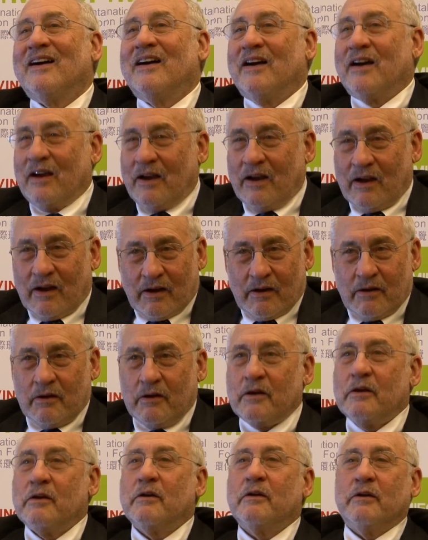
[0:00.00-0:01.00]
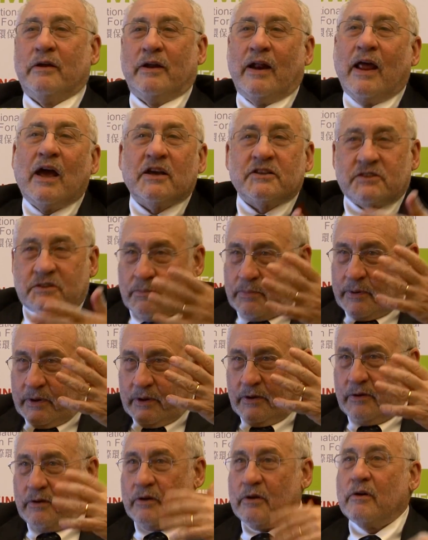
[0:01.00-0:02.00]
It has to
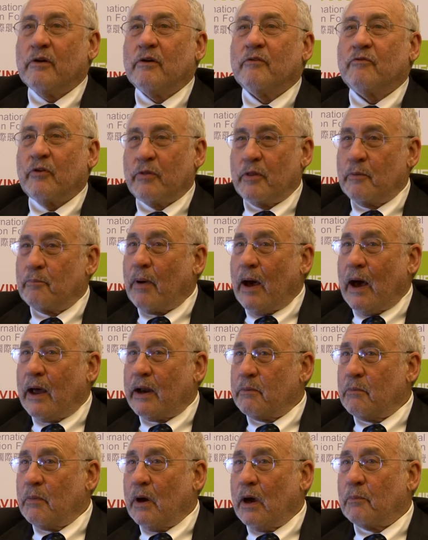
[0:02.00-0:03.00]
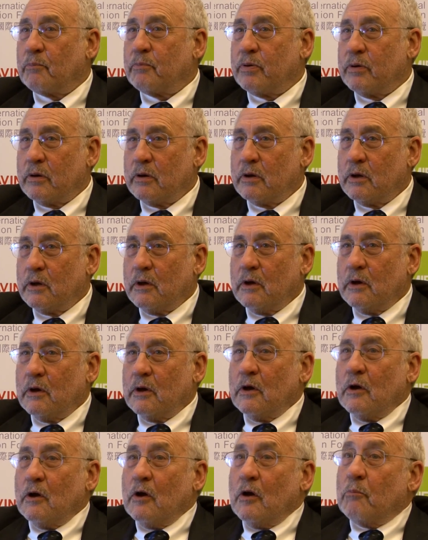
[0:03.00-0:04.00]
be from the bottom up.
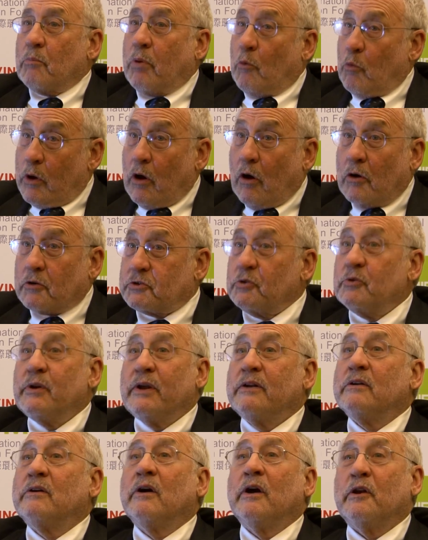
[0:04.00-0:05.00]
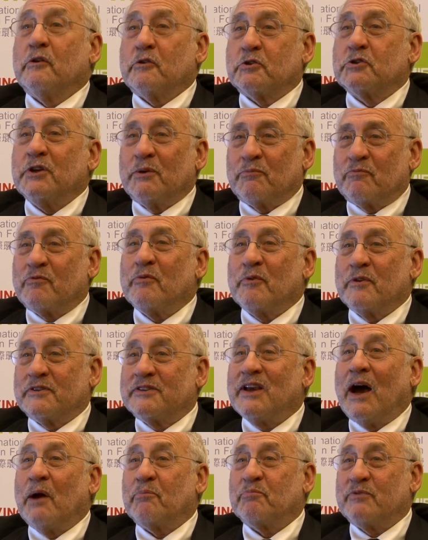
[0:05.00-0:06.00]
But we also need leadership from the
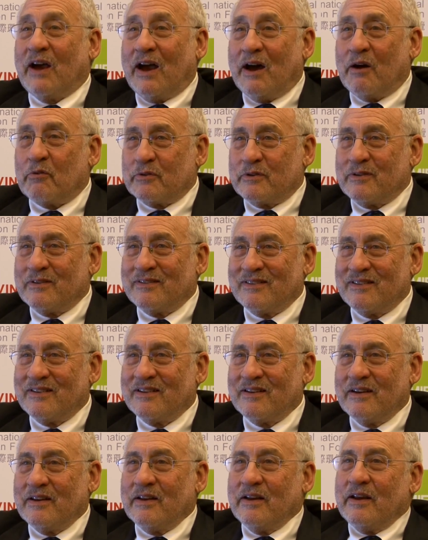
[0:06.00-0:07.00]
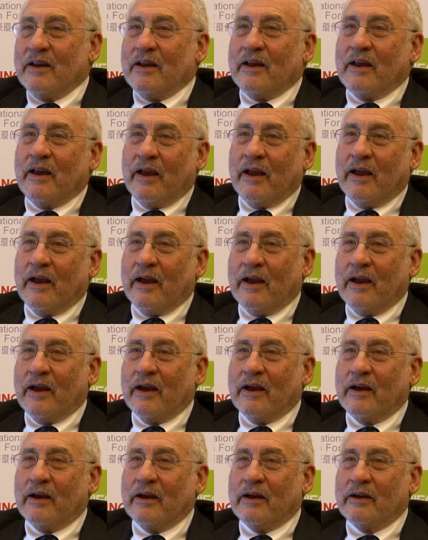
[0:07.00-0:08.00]
top down.
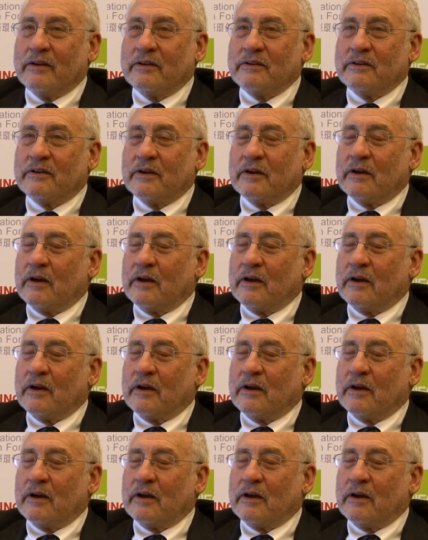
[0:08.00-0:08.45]
And